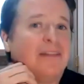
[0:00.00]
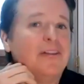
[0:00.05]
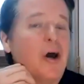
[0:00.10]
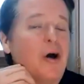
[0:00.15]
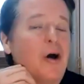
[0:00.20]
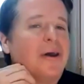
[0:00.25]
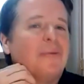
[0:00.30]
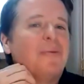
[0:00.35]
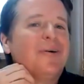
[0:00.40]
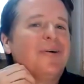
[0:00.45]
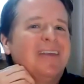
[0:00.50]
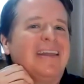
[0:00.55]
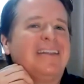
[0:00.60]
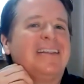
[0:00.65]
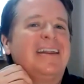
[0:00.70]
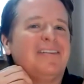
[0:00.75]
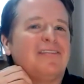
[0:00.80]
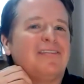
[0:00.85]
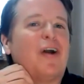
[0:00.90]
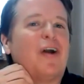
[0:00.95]
No, it wasn't.
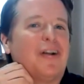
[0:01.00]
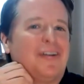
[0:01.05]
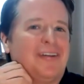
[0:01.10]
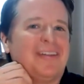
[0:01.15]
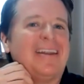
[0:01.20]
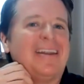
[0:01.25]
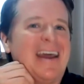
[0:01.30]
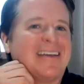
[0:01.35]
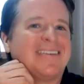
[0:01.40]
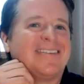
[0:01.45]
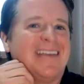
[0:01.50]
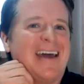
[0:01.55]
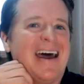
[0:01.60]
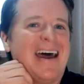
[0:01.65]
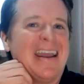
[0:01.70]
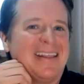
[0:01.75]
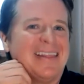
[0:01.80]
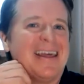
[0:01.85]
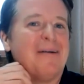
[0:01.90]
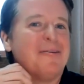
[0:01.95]
It didn't start till the next
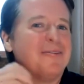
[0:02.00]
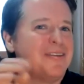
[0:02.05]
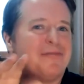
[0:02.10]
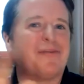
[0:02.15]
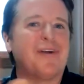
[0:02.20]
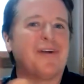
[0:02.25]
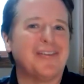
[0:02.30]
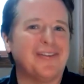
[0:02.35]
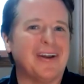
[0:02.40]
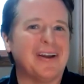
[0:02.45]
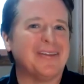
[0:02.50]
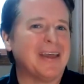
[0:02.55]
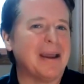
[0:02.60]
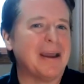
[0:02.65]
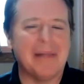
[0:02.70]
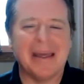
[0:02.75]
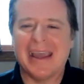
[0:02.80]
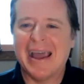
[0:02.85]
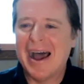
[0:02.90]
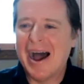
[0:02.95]
night. That was the frustrating thing.
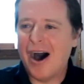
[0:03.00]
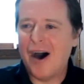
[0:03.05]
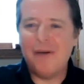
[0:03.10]
I'm like,